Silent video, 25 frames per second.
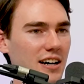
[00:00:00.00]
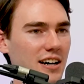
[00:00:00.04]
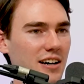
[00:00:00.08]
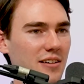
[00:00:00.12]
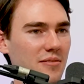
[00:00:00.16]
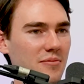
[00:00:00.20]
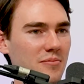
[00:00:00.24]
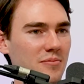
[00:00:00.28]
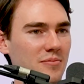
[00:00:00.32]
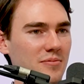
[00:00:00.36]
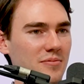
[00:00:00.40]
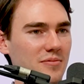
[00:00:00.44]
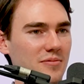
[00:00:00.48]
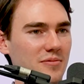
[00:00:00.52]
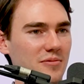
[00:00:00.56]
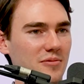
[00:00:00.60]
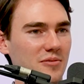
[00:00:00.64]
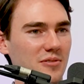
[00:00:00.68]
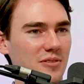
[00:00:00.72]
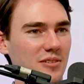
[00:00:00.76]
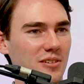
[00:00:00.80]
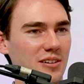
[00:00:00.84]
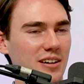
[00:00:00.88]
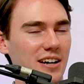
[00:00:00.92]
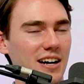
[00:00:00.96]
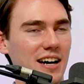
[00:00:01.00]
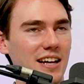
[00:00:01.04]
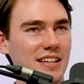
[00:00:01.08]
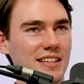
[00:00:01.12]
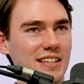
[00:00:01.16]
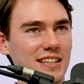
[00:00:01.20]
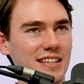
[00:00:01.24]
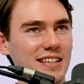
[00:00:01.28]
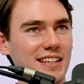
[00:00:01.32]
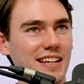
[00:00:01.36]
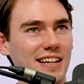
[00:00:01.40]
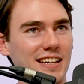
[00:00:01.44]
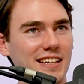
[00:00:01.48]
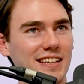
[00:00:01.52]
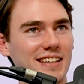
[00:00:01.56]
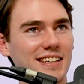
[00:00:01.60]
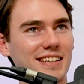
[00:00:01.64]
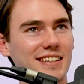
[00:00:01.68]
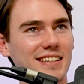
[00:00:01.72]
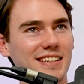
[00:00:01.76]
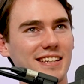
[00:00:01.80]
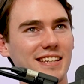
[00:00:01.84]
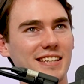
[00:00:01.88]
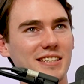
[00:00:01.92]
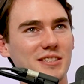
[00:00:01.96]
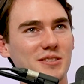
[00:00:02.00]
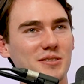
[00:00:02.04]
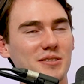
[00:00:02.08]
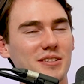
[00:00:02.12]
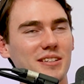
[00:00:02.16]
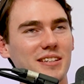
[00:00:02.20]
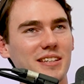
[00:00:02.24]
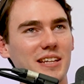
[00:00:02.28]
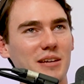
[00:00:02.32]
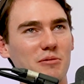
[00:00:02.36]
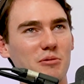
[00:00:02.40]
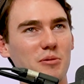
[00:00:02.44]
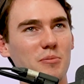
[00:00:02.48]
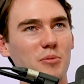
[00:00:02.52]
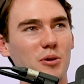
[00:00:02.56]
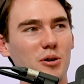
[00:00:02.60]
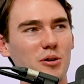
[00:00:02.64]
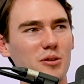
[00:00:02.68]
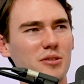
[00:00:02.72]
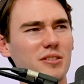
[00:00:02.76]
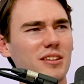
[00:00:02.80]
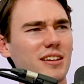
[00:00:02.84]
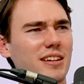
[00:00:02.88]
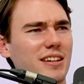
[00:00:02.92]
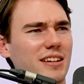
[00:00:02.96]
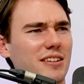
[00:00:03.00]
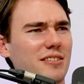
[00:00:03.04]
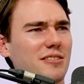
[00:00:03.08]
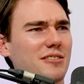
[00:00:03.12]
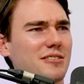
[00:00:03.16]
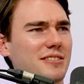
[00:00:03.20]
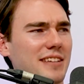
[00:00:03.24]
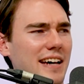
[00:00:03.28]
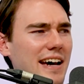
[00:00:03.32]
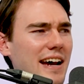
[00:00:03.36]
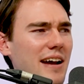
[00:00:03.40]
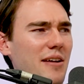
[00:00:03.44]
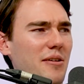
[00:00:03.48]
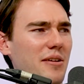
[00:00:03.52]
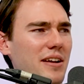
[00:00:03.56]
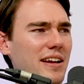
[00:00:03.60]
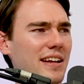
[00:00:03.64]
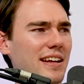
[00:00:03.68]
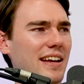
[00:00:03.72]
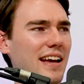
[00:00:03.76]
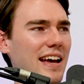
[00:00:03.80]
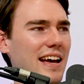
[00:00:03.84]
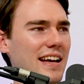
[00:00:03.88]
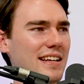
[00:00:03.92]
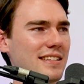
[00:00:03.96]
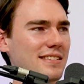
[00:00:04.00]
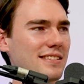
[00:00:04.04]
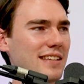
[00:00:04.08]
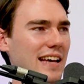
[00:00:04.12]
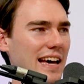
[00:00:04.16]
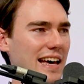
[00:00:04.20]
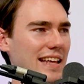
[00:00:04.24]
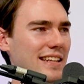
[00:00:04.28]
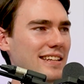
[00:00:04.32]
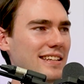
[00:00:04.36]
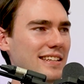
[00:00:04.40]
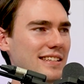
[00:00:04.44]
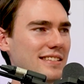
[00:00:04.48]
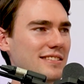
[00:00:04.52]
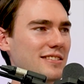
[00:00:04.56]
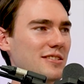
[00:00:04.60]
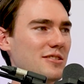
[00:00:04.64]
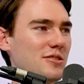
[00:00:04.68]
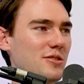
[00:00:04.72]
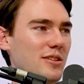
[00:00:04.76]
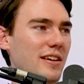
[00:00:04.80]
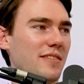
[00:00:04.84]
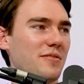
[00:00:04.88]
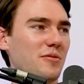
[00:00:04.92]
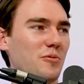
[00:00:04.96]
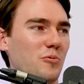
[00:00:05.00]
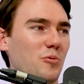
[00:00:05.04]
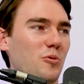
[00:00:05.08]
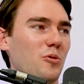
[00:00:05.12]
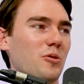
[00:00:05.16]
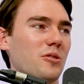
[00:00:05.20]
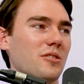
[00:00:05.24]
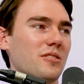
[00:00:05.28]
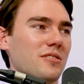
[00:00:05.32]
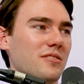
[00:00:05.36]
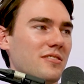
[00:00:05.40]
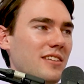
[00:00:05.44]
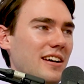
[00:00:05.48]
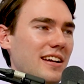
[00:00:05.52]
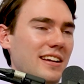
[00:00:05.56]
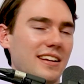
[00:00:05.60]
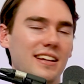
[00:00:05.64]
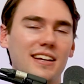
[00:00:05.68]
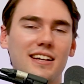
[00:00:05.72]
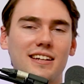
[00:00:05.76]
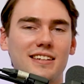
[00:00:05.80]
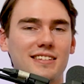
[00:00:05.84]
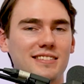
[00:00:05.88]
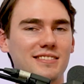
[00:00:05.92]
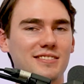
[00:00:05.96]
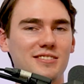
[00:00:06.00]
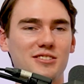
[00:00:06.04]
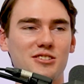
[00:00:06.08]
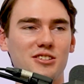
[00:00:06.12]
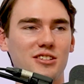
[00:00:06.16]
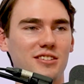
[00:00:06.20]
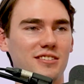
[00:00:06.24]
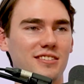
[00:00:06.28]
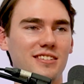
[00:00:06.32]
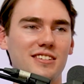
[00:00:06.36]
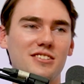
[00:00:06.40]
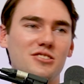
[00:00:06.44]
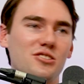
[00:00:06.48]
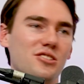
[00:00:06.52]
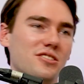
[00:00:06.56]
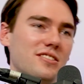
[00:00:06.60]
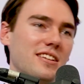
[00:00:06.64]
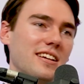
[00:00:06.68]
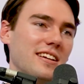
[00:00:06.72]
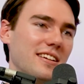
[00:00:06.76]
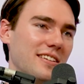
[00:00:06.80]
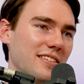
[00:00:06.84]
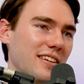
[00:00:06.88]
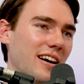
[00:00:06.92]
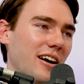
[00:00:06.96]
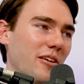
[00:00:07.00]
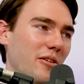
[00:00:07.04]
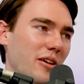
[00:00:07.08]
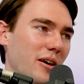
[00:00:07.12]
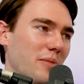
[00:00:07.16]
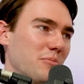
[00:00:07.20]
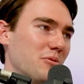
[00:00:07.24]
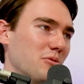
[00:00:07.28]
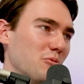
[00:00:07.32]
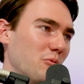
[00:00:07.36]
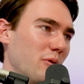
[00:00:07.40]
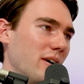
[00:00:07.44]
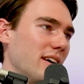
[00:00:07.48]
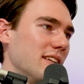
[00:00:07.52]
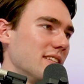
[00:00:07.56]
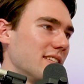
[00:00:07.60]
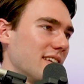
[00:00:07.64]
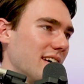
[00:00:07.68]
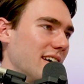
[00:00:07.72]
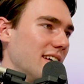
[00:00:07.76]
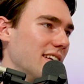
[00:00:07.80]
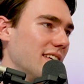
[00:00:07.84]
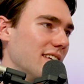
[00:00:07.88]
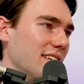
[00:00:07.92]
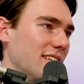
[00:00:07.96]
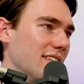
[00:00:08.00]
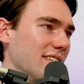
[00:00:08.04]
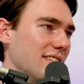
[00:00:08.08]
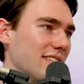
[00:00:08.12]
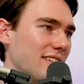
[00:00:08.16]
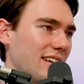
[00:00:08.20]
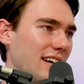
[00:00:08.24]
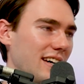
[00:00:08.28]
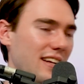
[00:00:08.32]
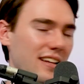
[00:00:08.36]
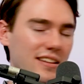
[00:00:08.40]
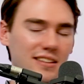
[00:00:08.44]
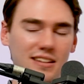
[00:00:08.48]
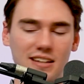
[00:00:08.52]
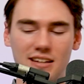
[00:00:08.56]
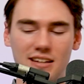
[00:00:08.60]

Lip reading: I think like they were both a little tiring as athletes because you have to walk and like sit. It's just like hurry up and wait kind of thing.